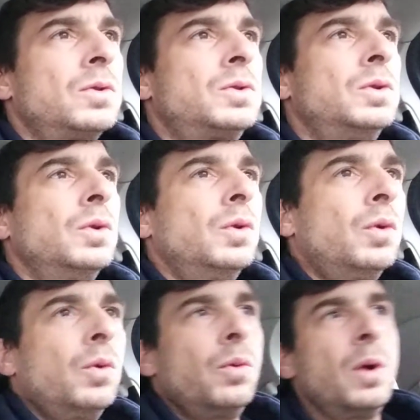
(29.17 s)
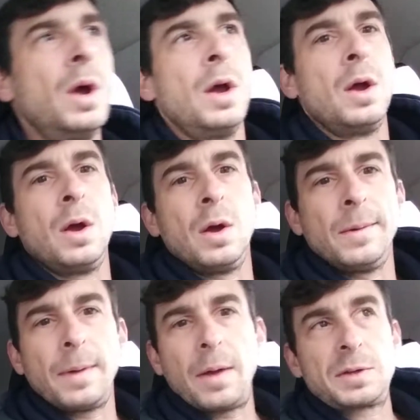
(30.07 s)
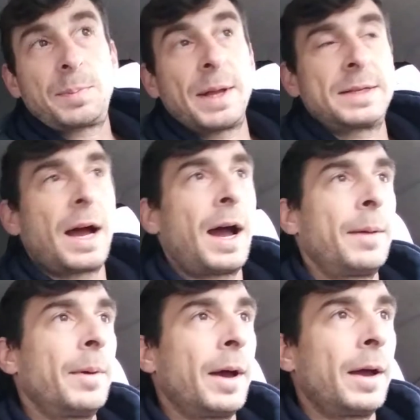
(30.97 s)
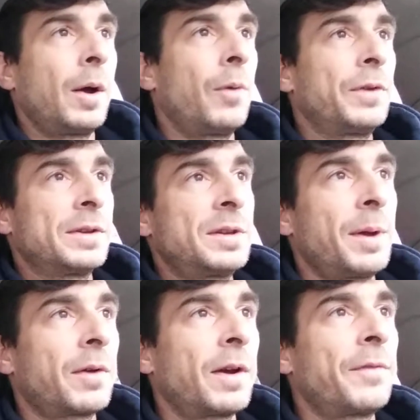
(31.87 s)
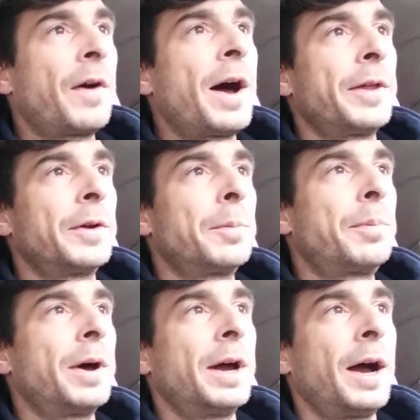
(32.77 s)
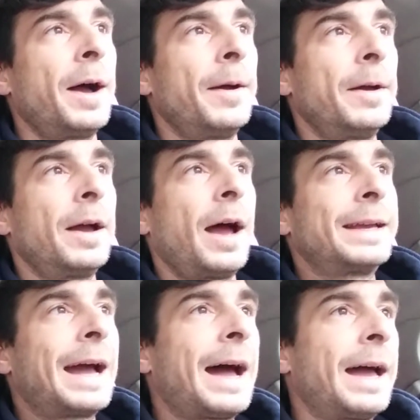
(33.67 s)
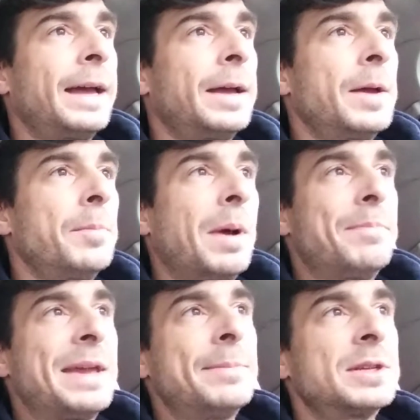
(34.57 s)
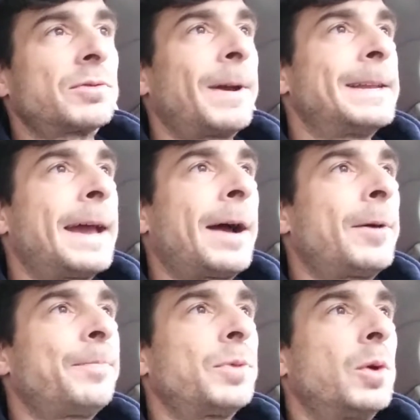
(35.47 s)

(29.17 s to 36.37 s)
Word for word: to spend time. Uh, hopefully, I'll see my grandfather. But uh, I got my Bemis right now.